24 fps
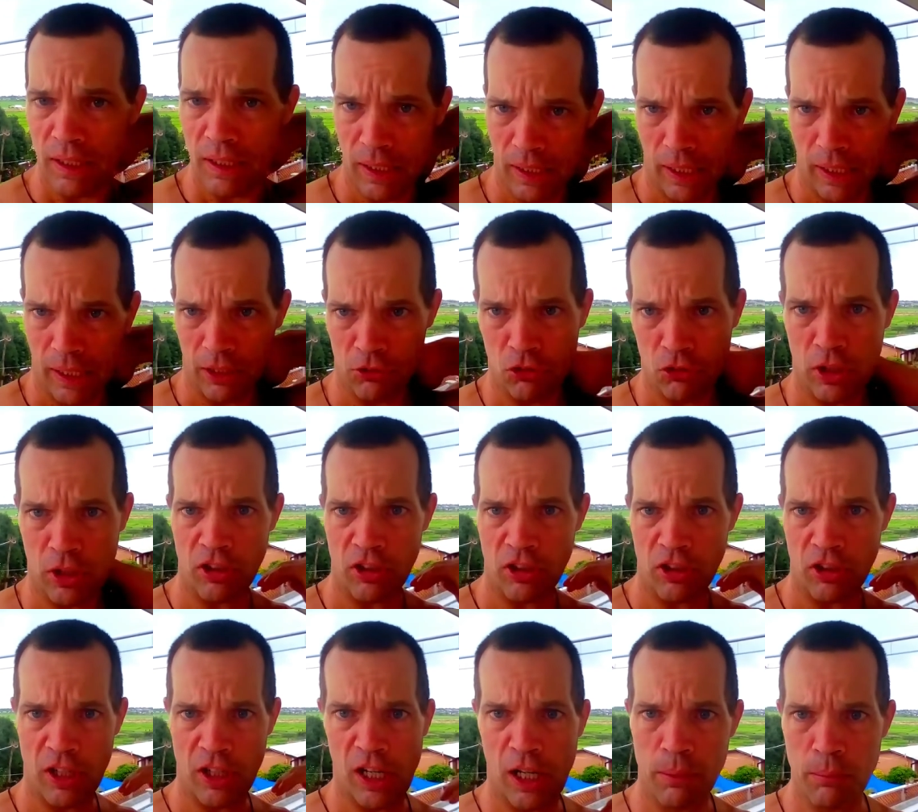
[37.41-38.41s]
As you can
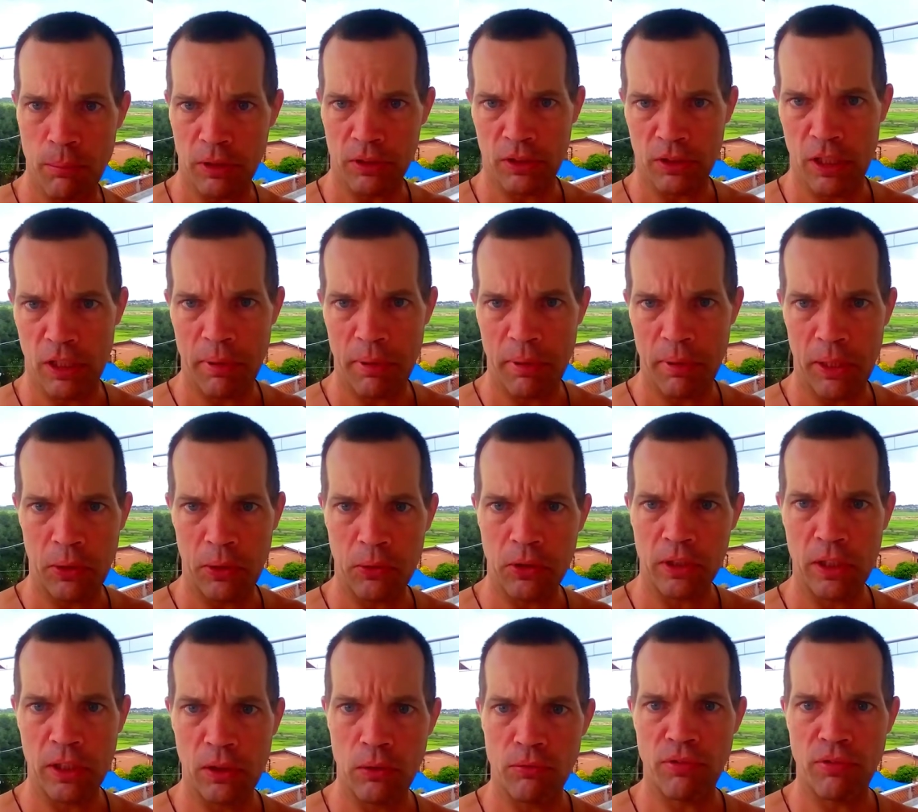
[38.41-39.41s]
see, I'm on the
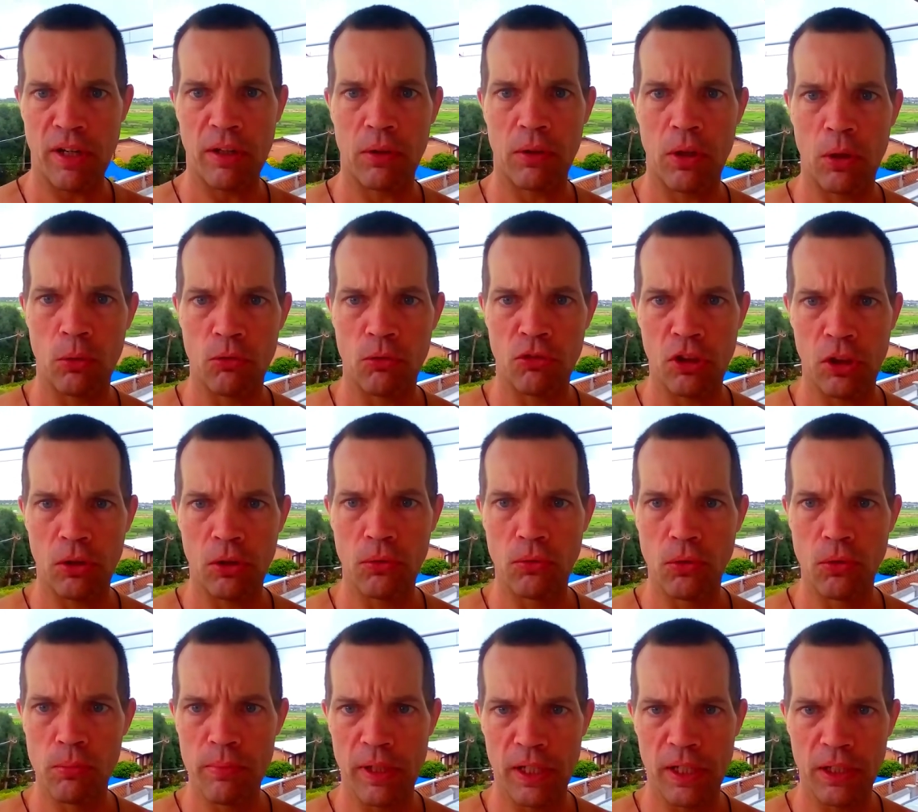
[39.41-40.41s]
balcony of our hotel
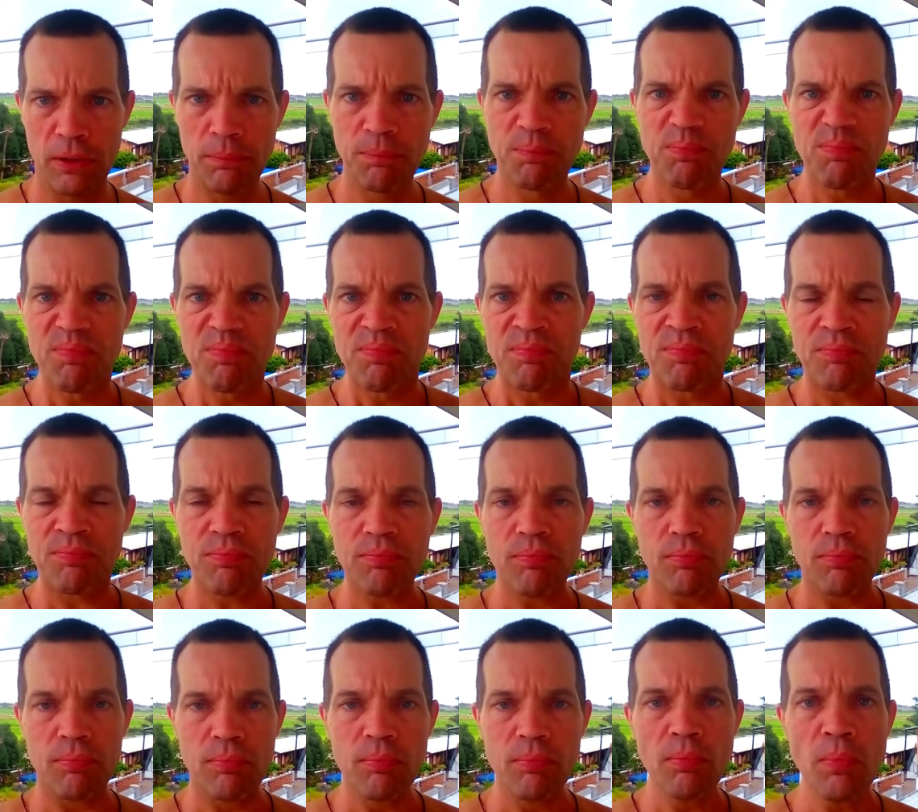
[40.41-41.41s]
room here.
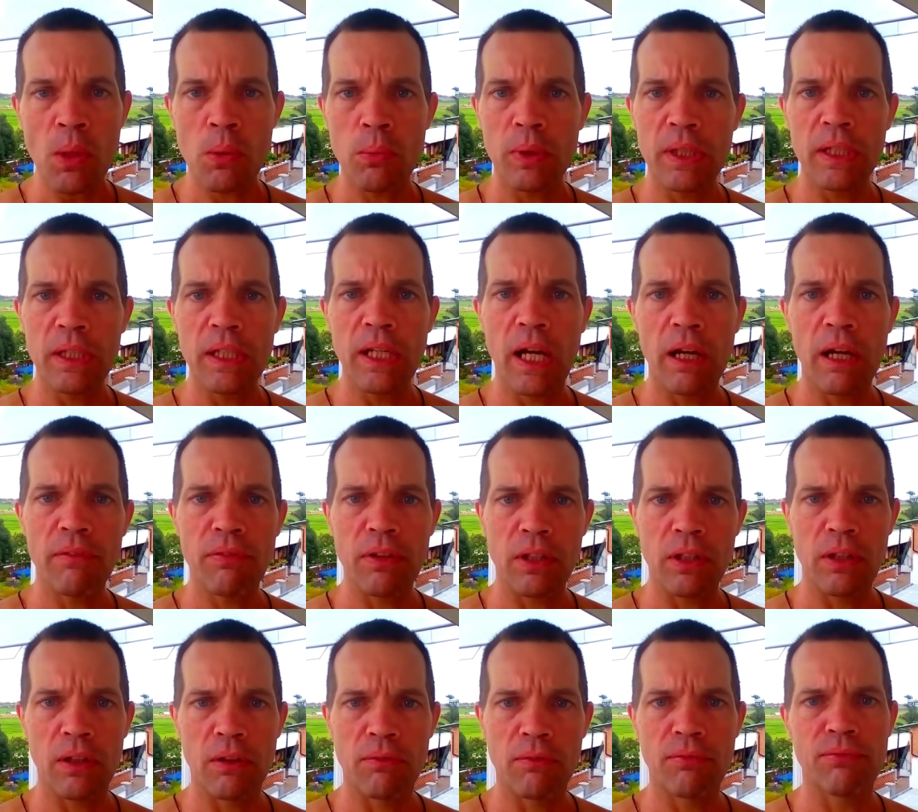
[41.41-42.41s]
We have
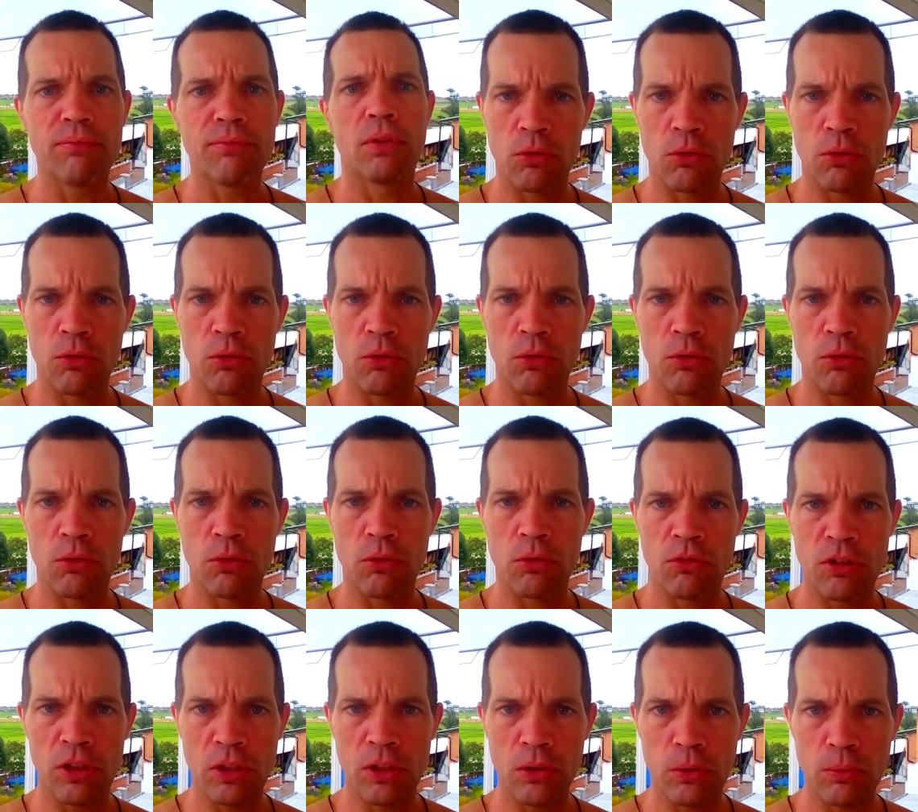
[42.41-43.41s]
a good
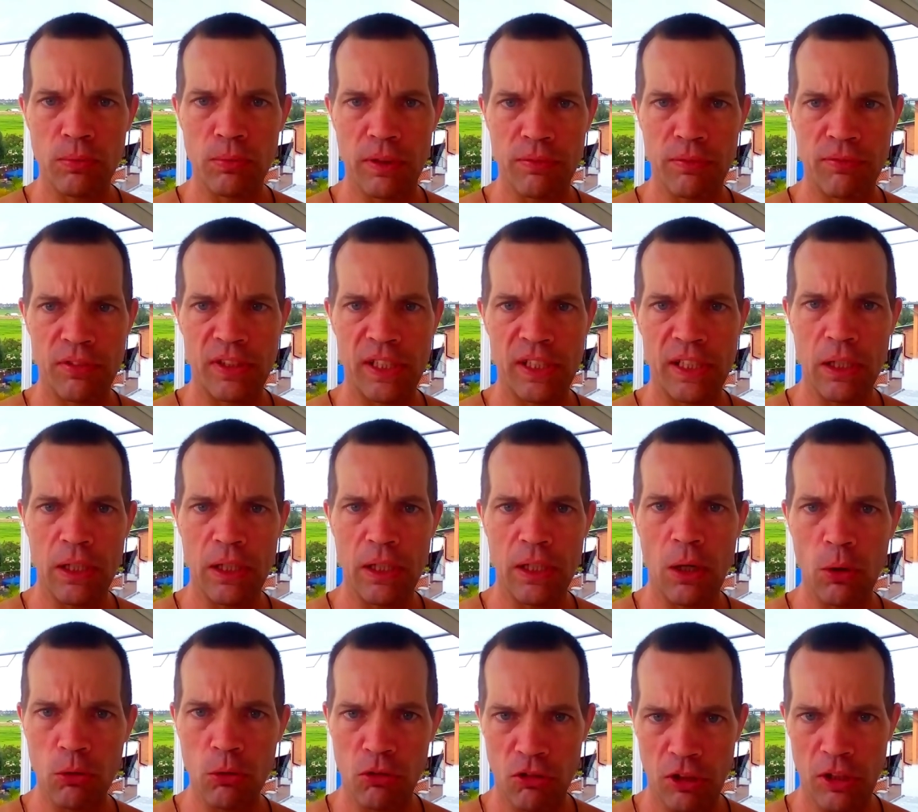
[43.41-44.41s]
deal with the
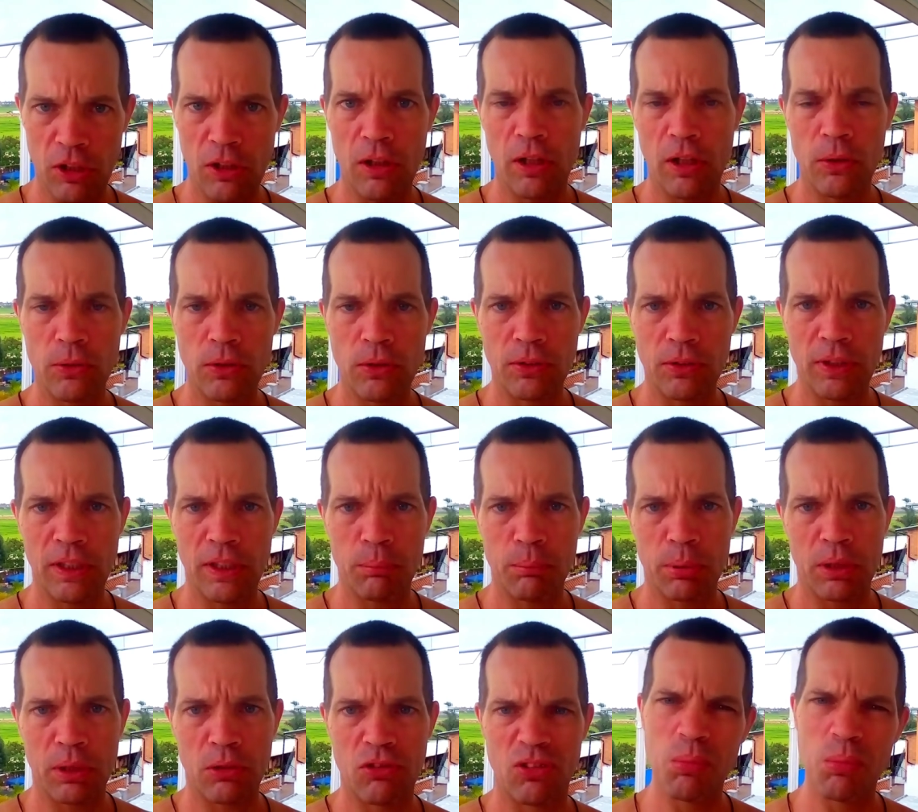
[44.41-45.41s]
hotel owner here because
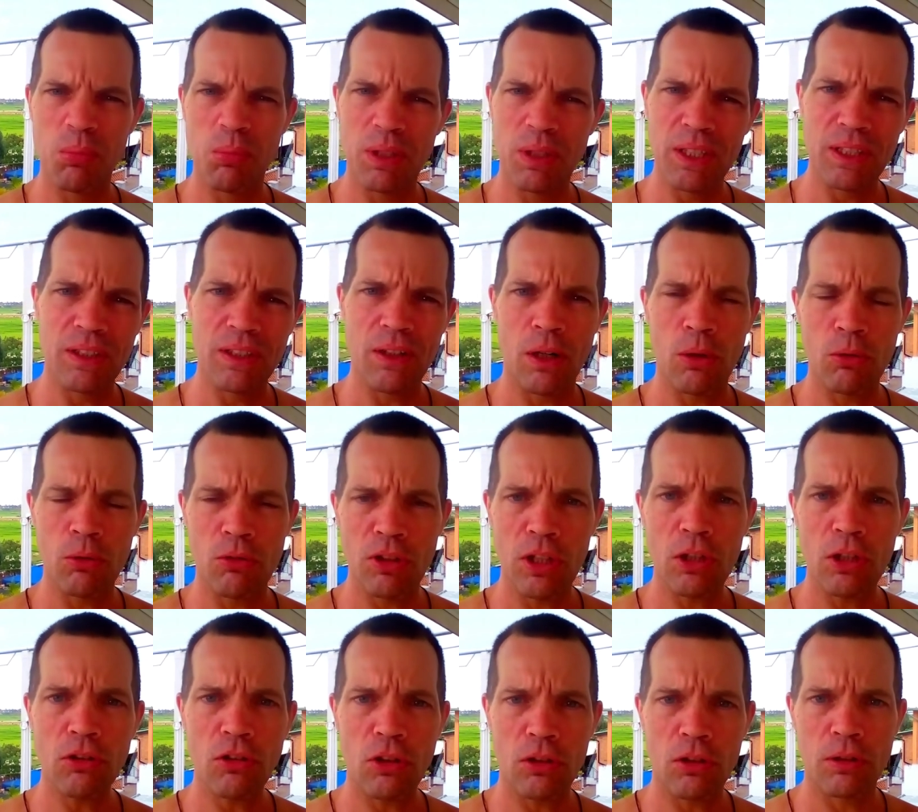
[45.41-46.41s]
normally the hotels
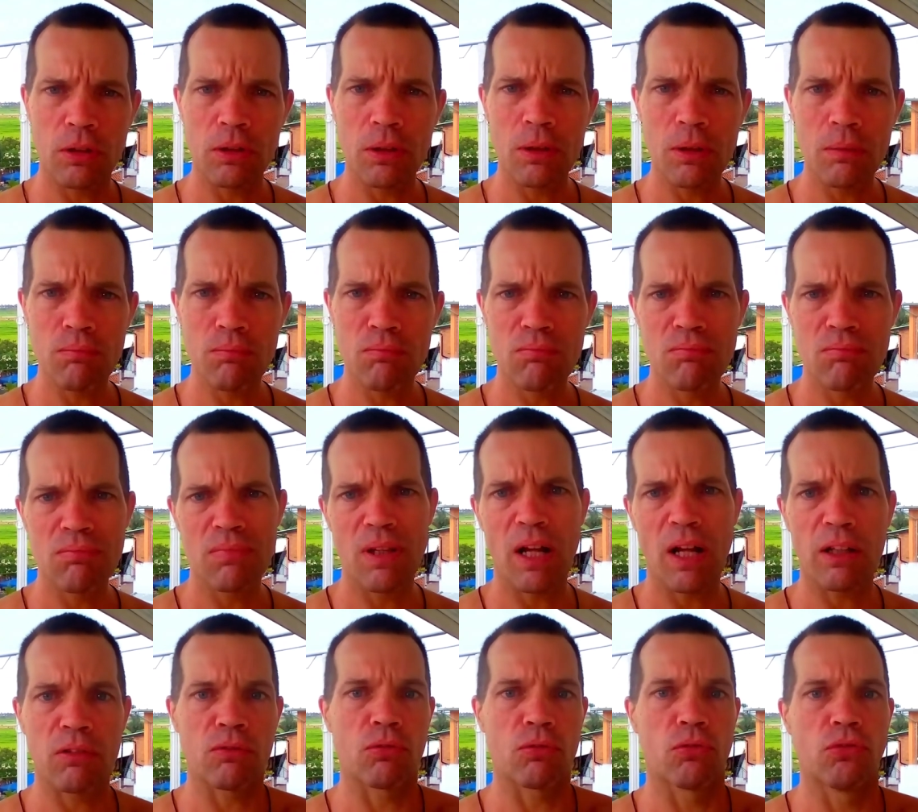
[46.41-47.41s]
are not
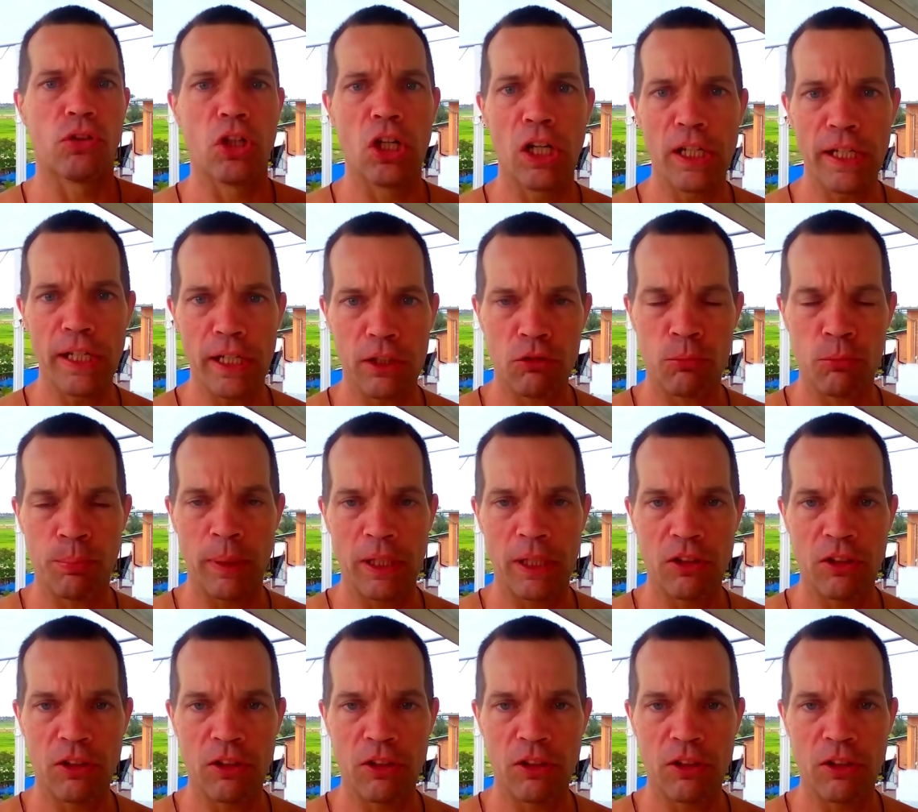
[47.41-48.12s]
really expensive.